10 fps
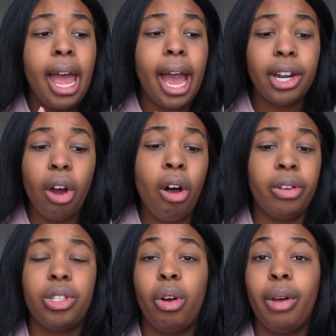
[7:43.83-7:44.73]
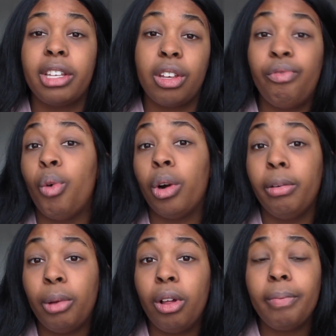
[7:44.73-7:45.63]
and also it's
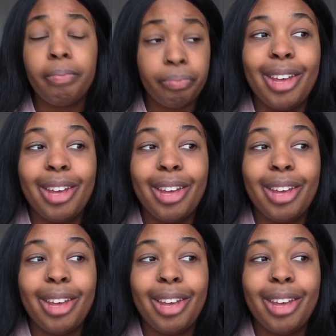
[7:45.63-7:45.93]
affordable.